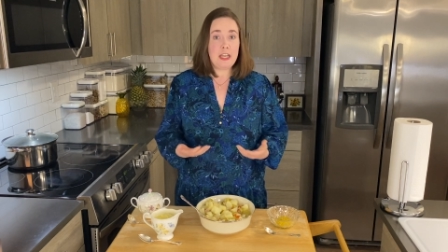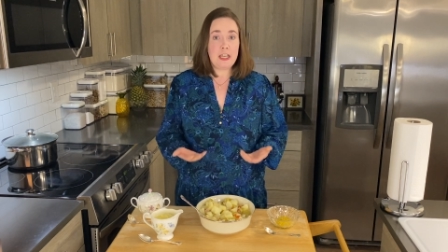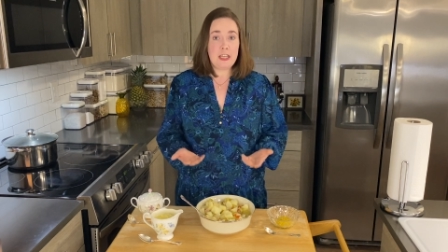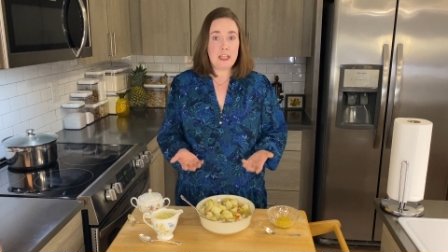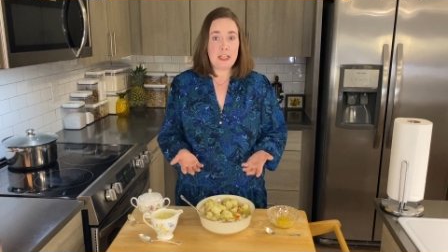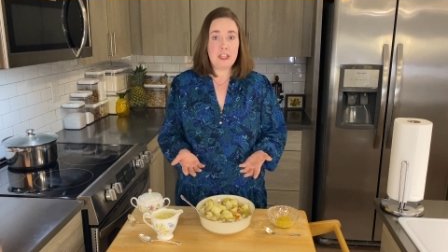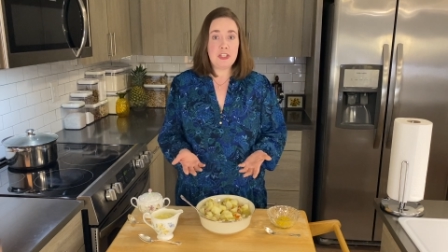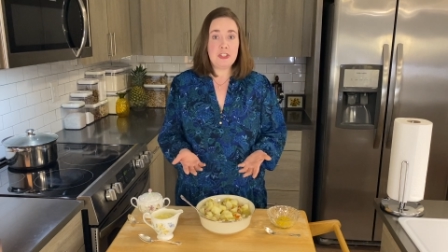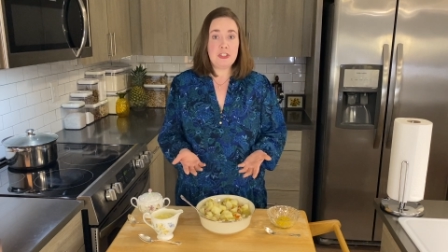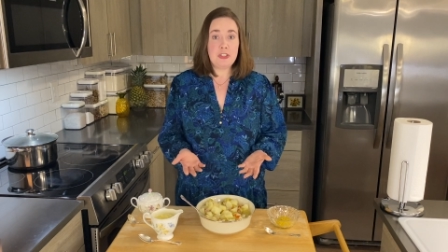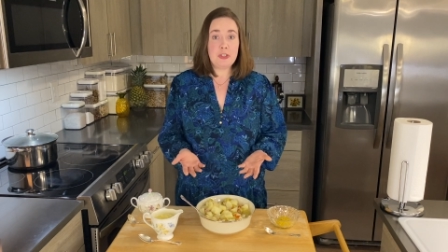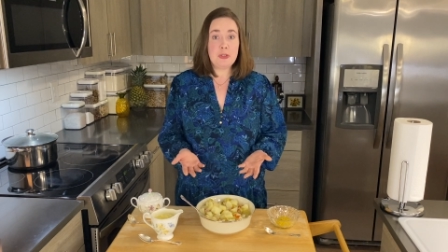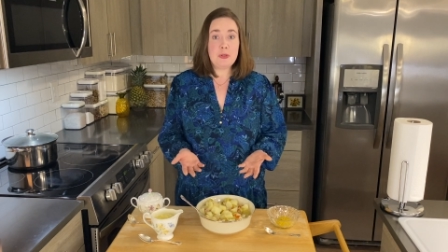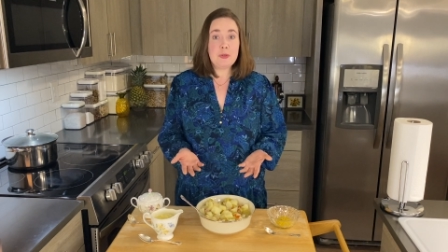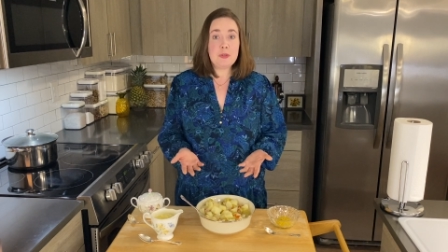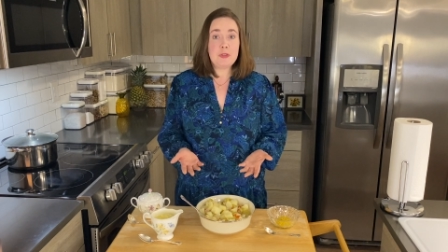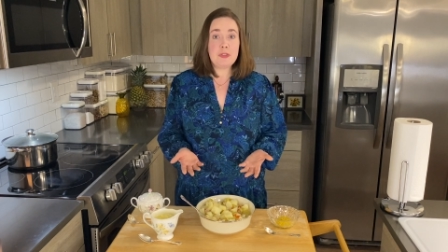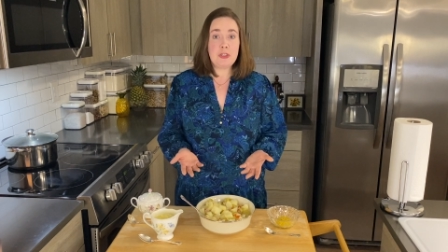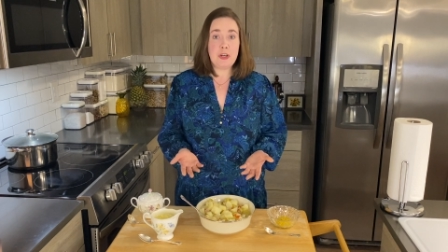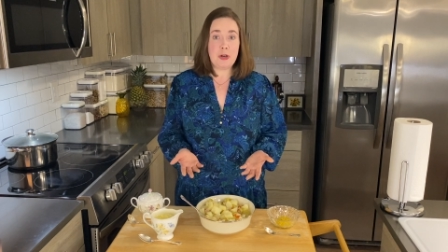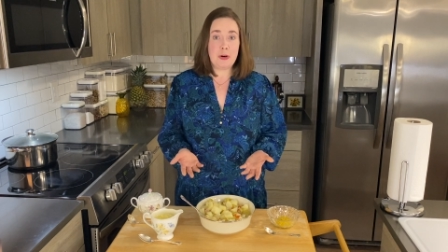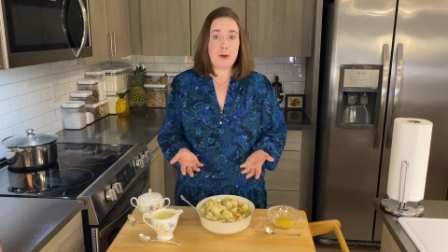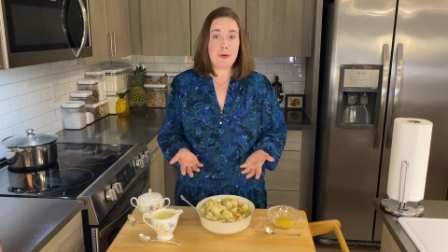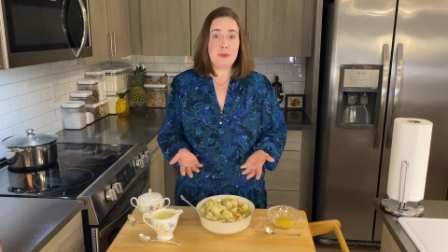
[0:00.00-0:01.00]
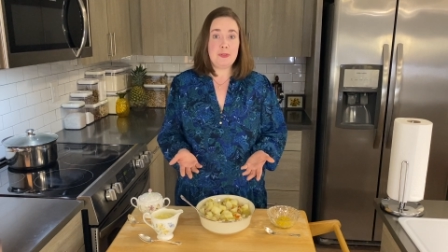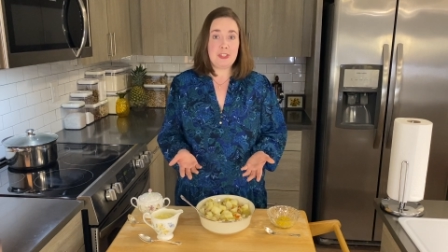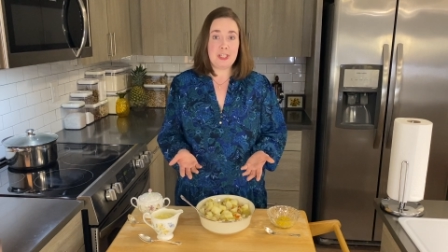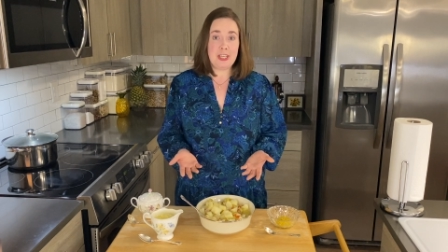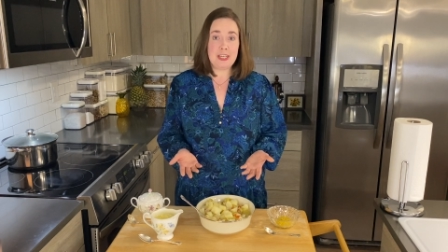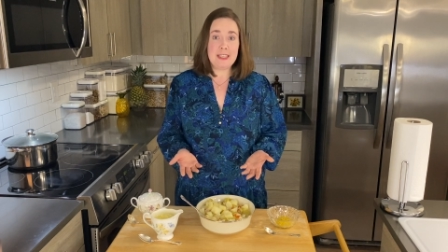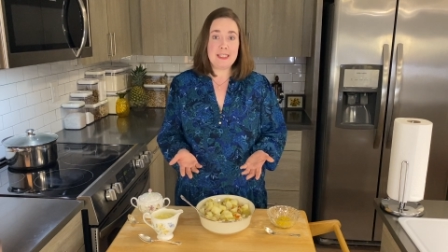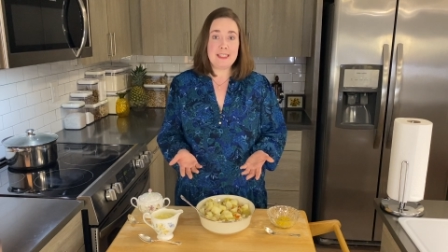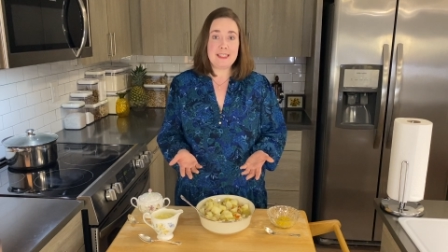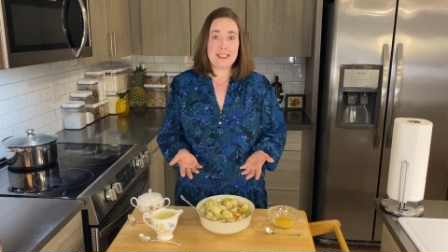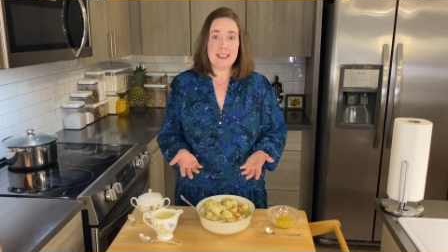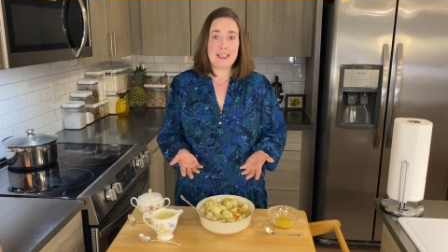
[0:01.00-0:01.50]
induce
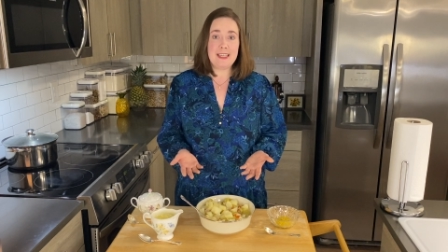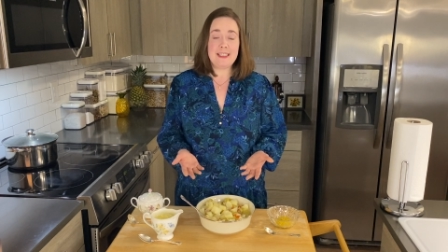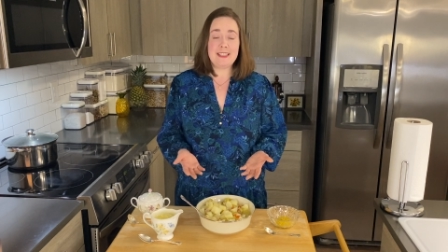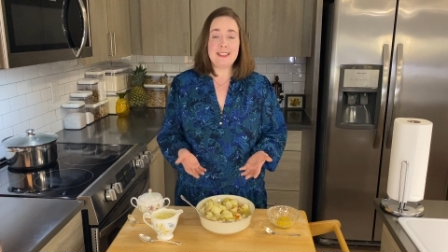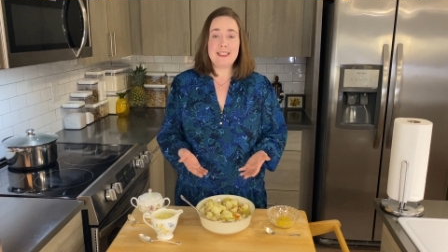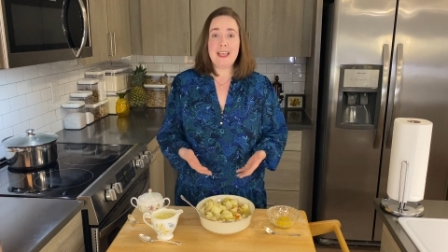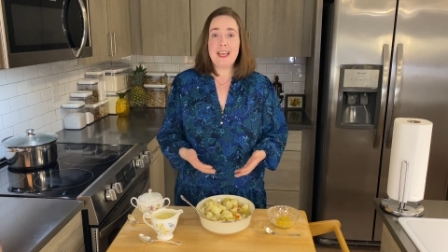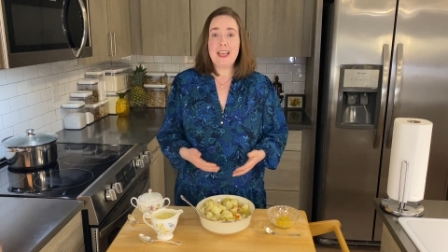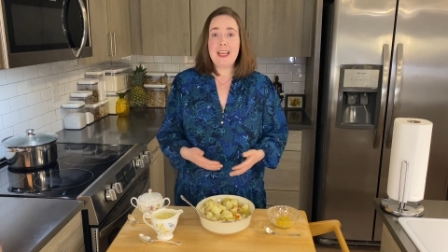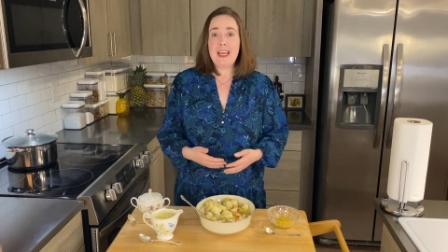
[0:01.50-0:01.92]
neurogenesis.